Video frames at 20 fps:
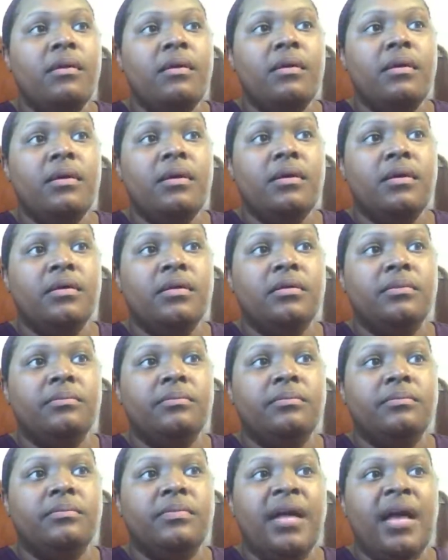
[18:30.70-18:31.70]
I
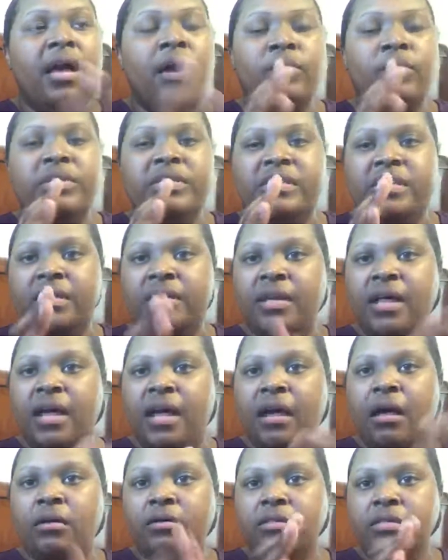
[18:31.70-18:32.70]
always did. I
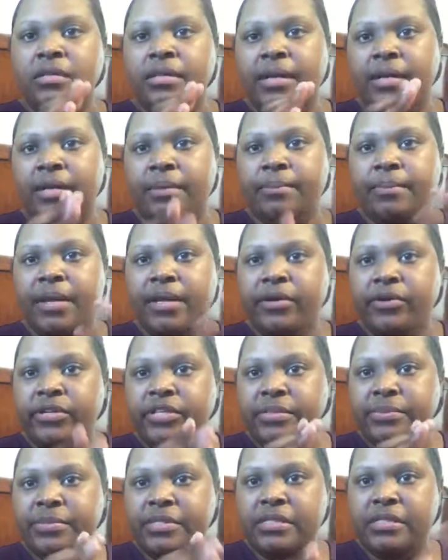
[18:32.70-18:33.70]
alternated my
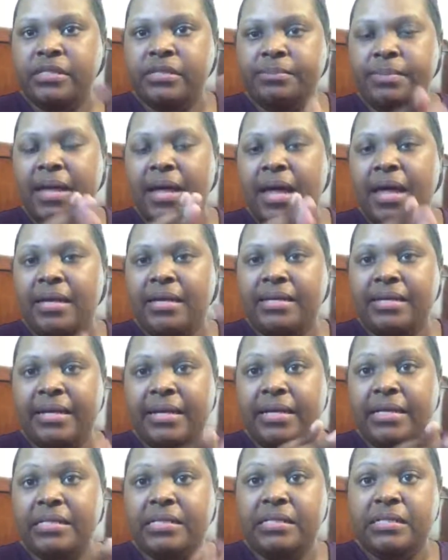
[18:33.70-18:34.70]
Christmases, my
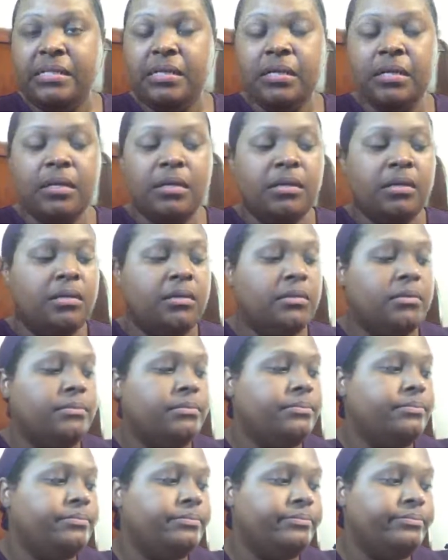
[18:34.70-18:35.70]
holidays,
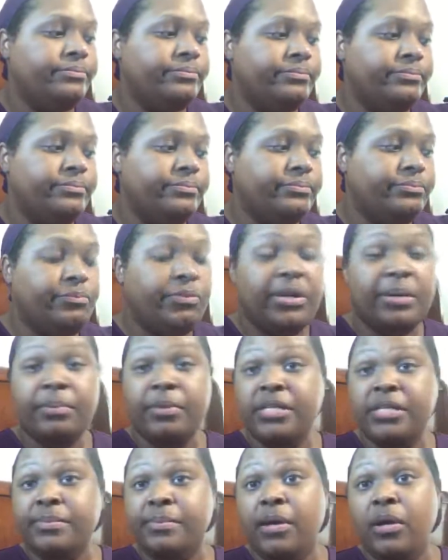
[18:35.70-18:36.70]
pretty
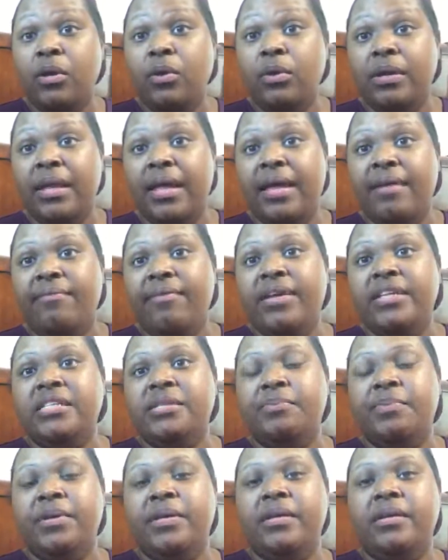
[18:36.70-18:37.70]
much my whole life. I'd
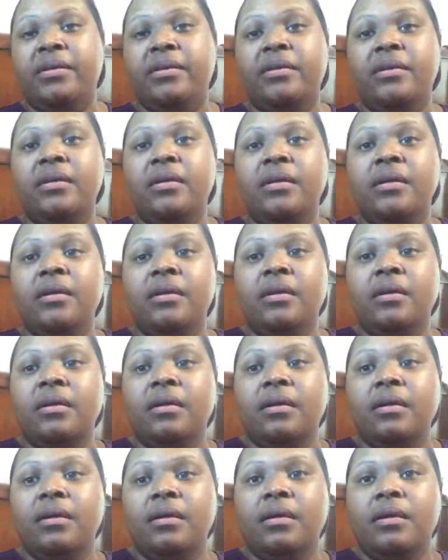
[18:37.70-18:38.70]
spend,
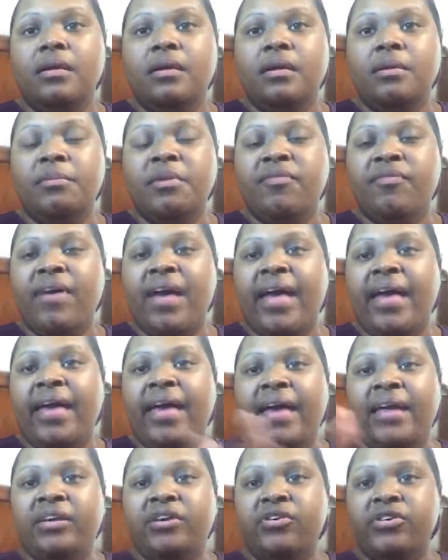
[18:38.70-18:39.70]
if I
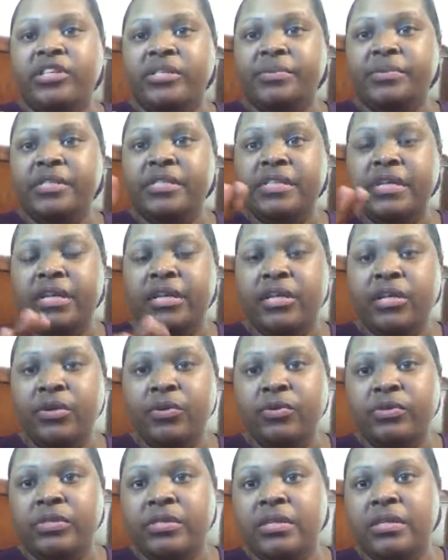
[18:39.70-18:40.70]
had Christmas in
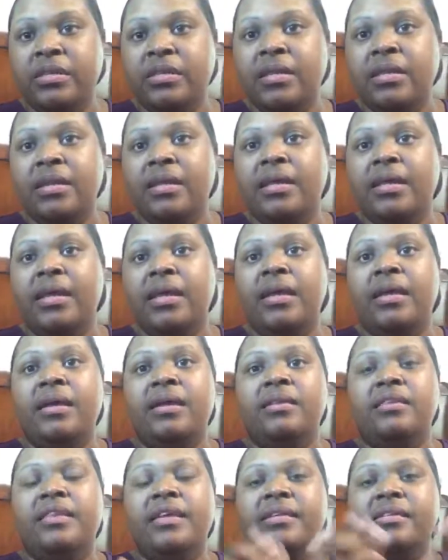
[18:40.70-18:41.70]
Houston, then I
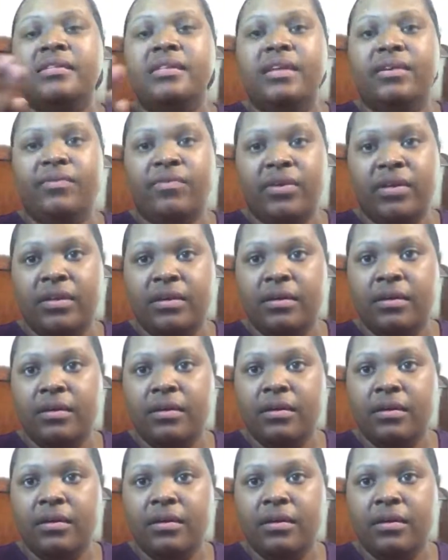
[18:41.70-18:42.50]
had Thanksgiving